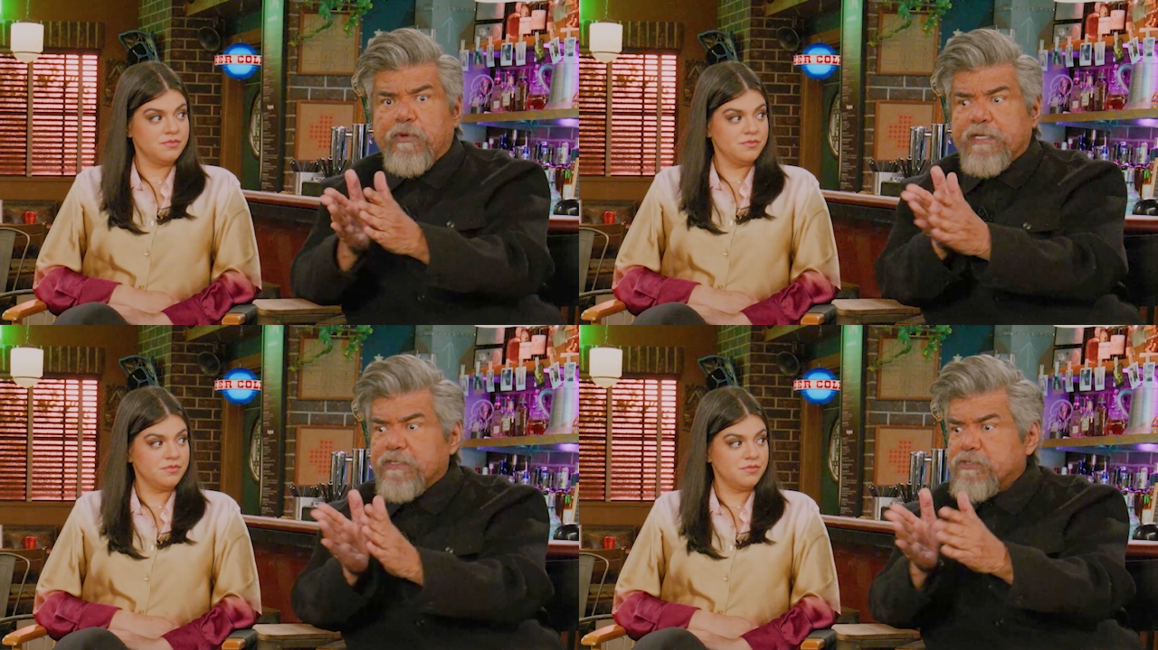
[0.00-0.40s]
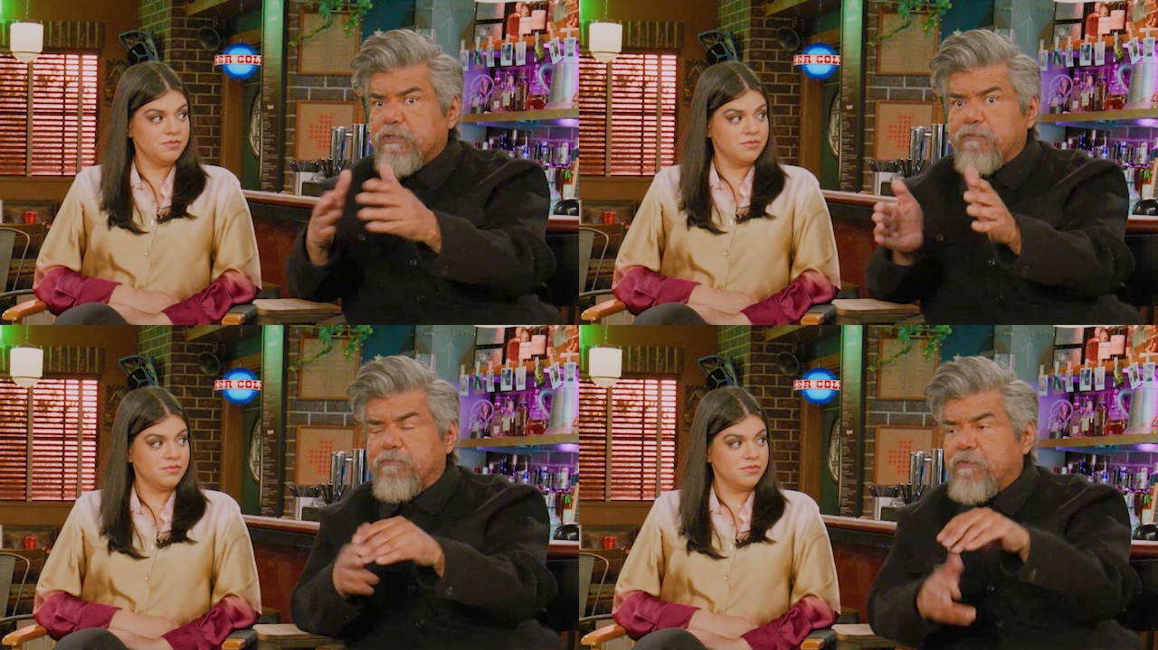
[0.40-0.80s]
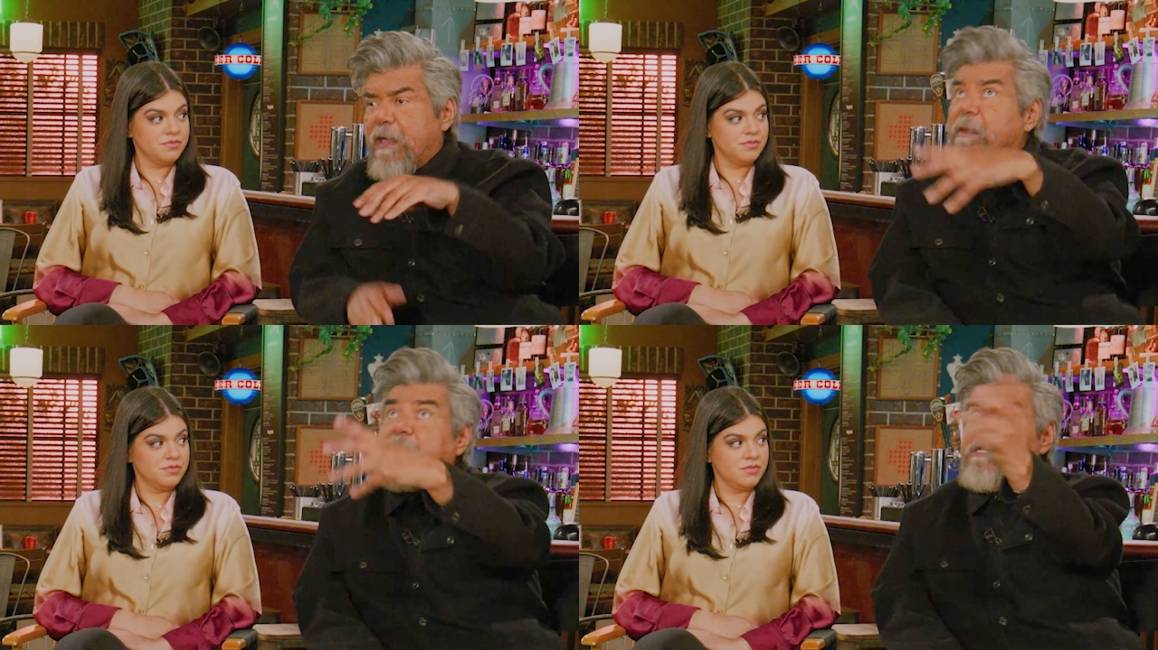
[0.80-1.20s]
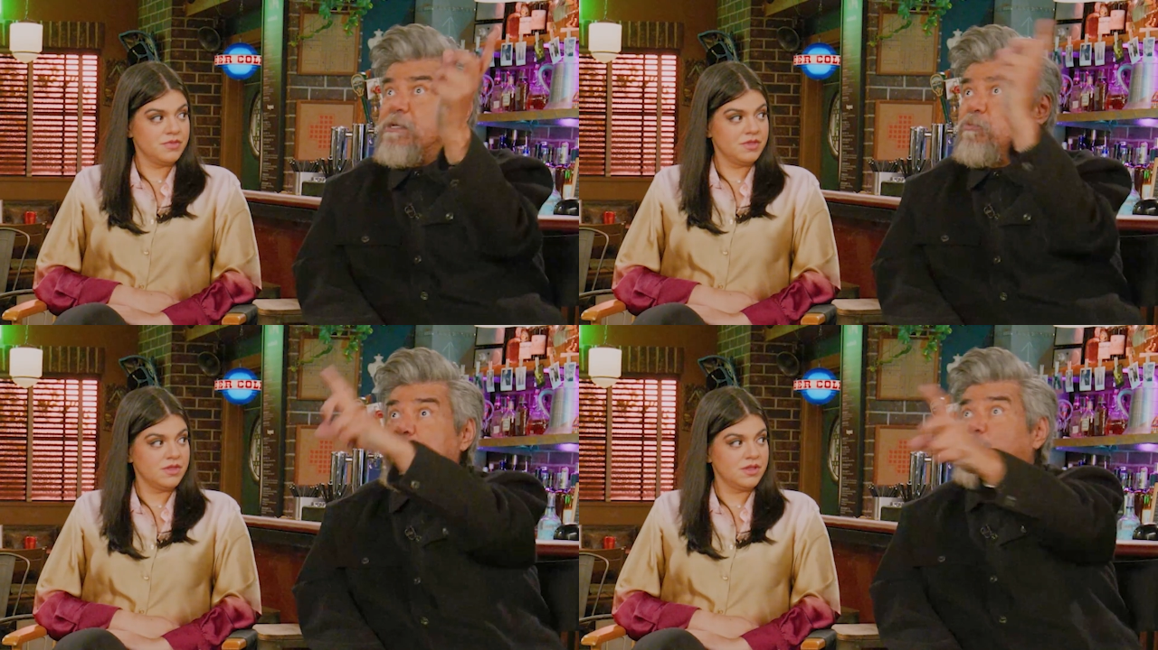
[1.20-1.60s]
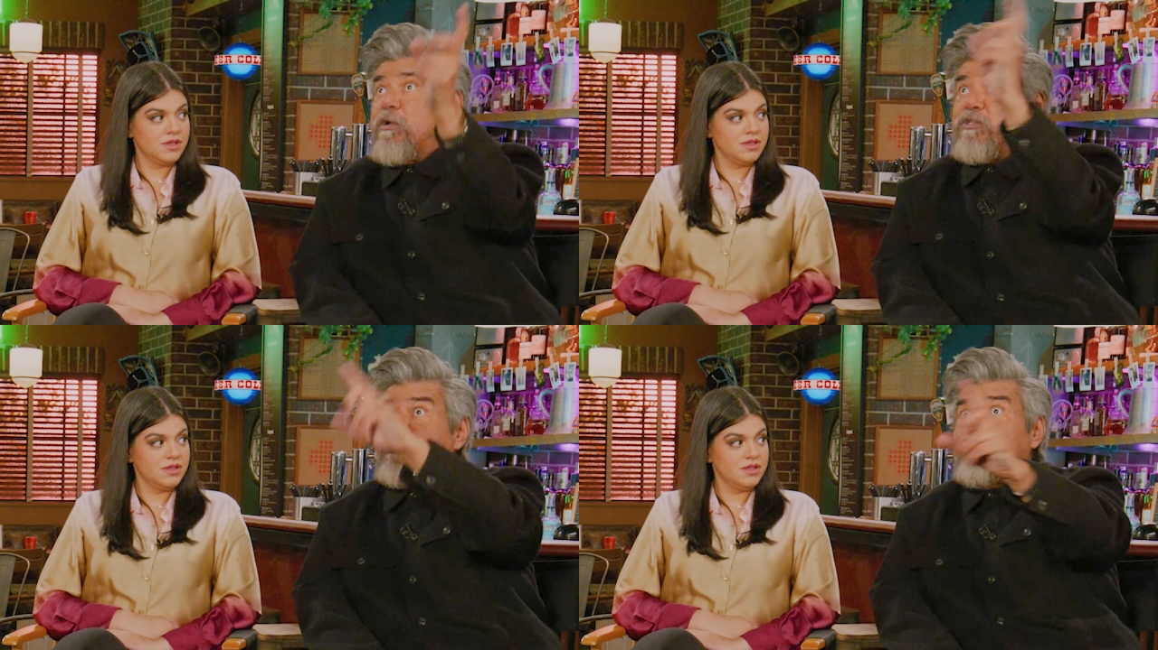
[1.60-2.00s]
Speaker 1: wings, you know, flap, and it went
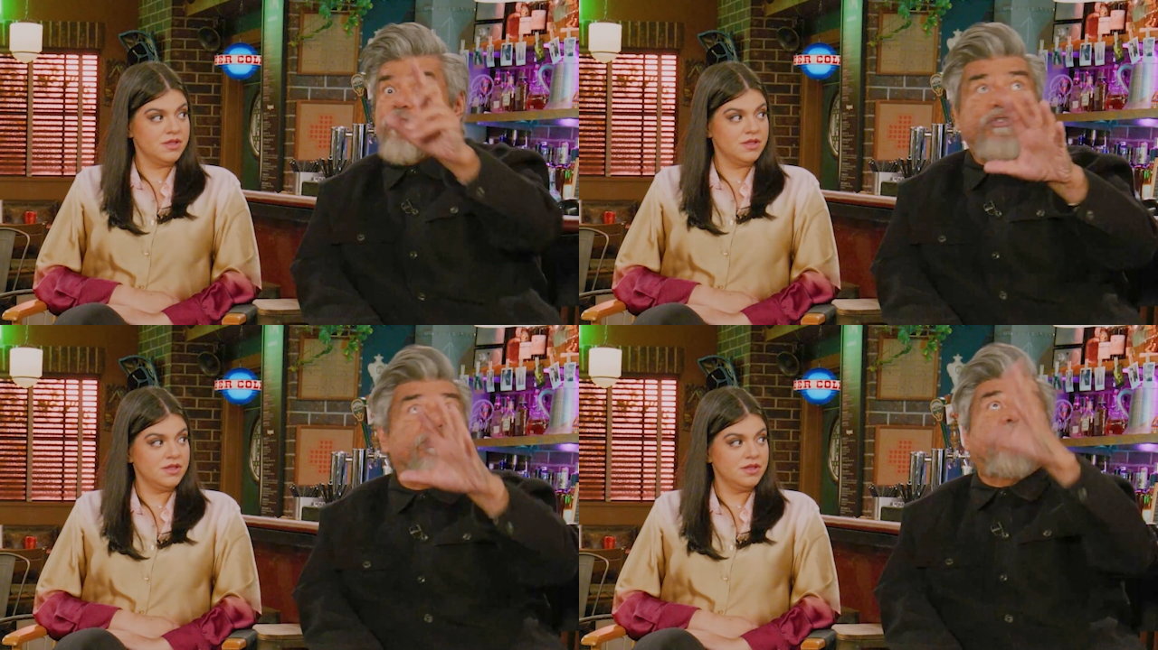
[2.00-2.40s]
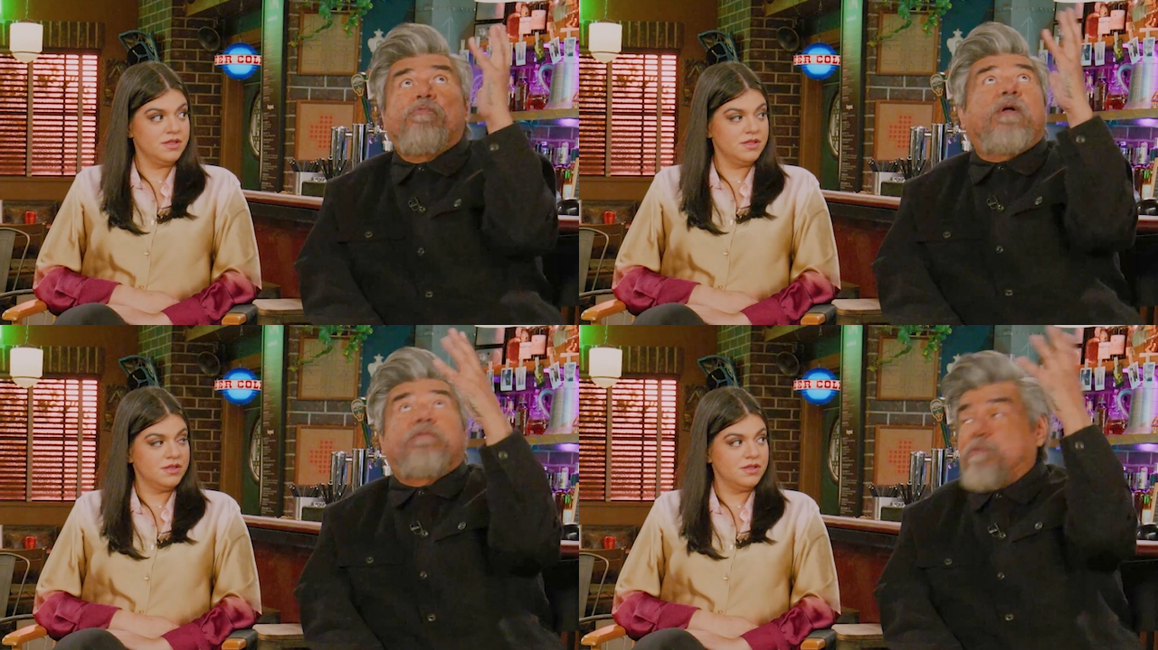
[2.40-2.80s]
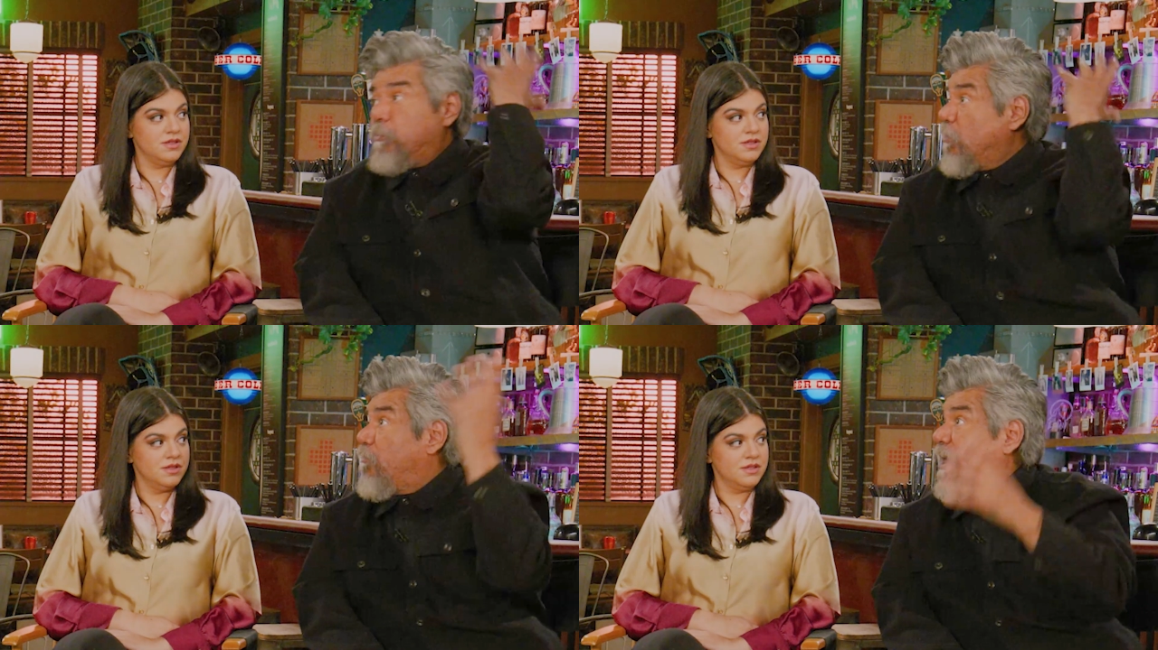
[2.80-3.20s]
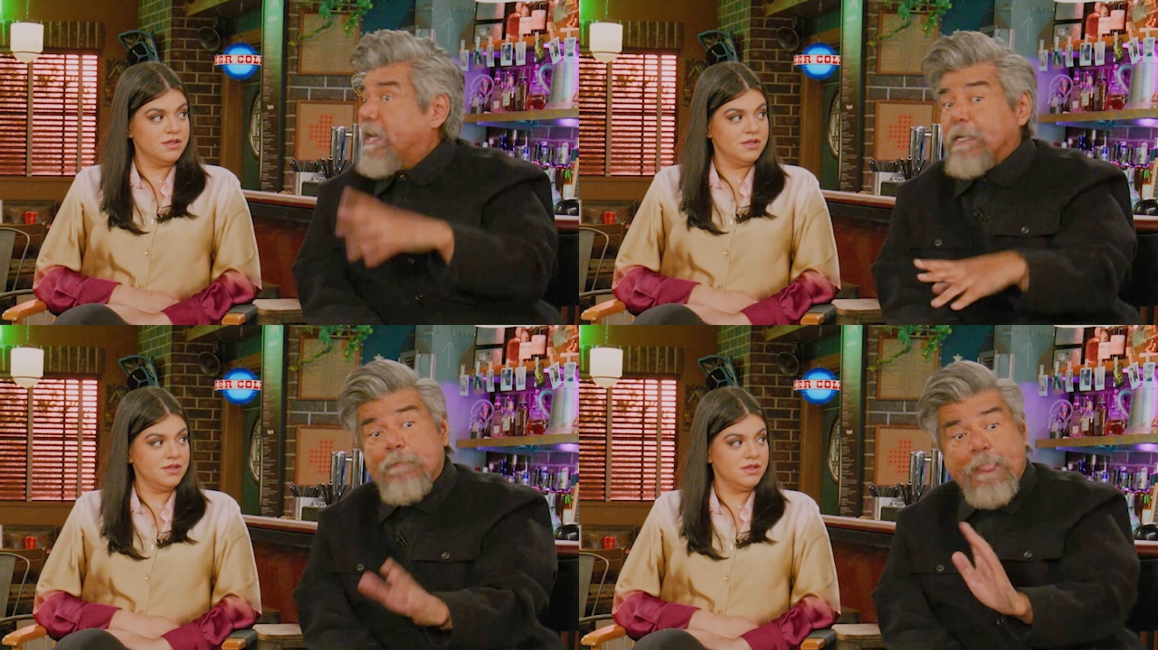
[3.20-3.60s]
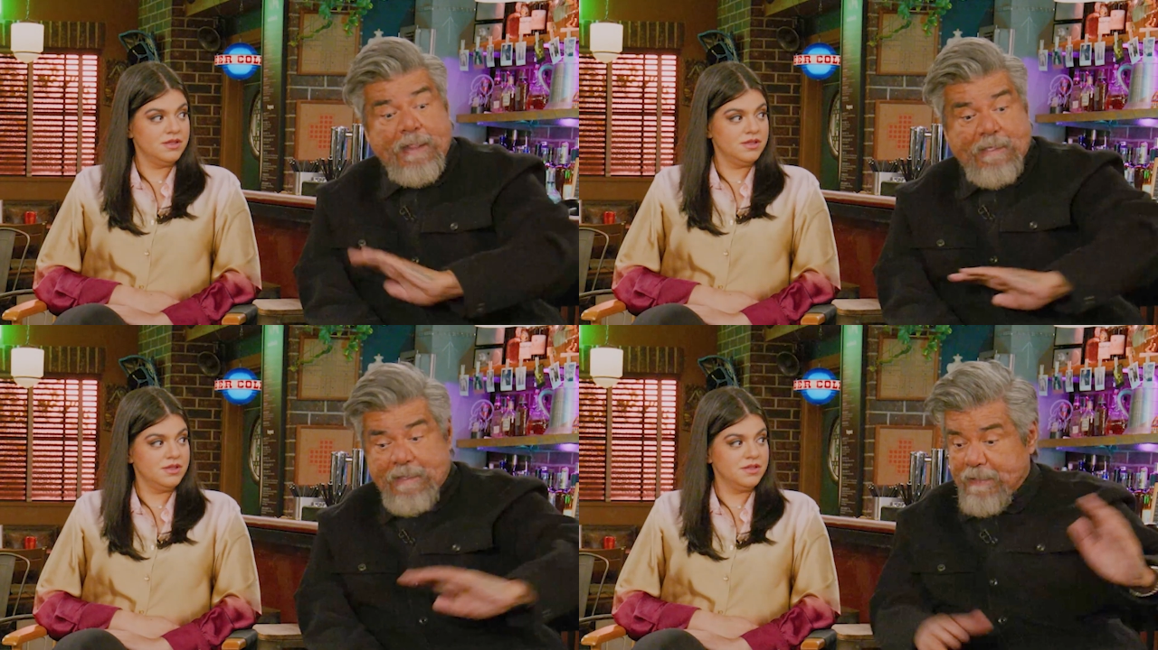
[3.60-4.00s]
around in circles and it went over my head.
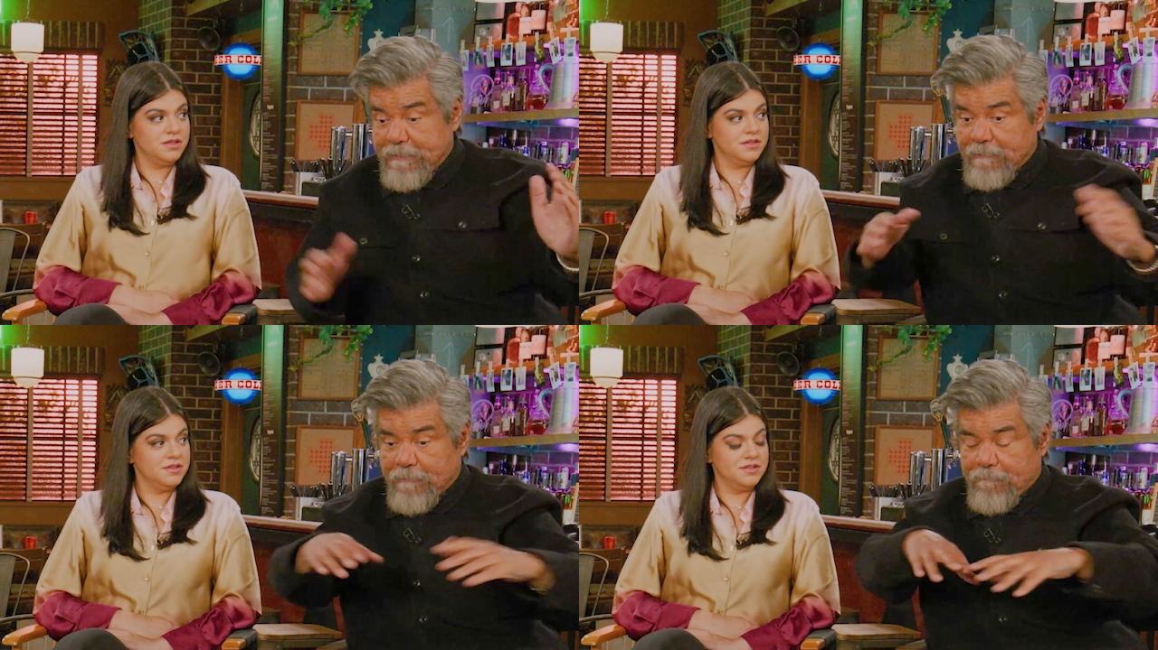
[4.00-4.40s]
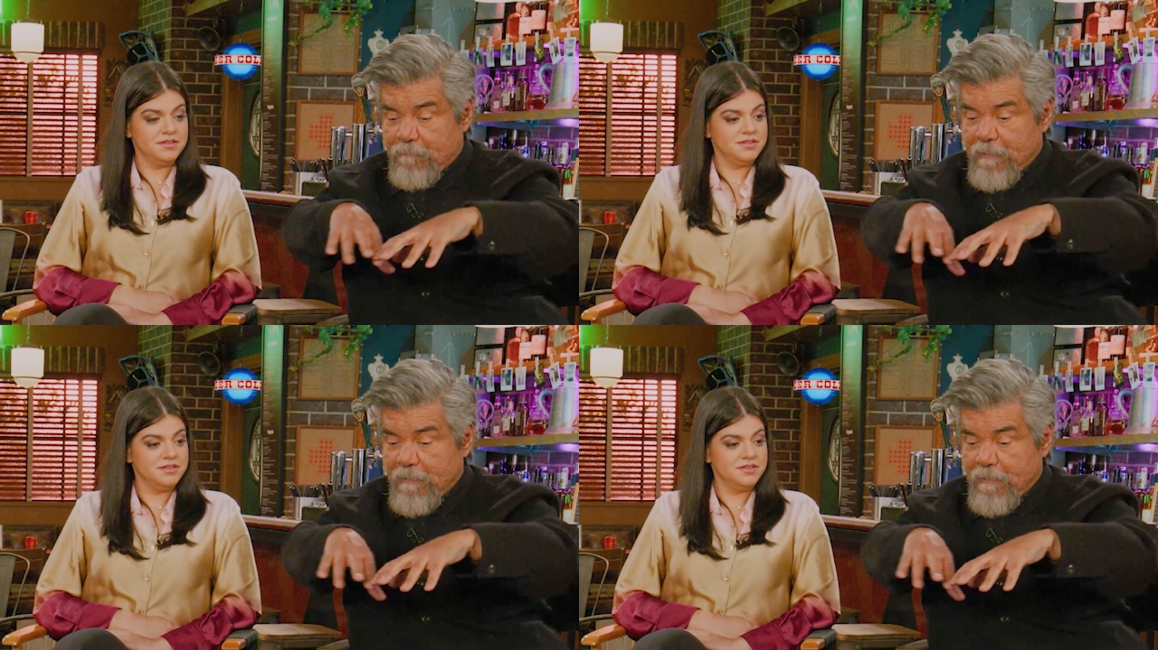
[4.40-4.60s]
And the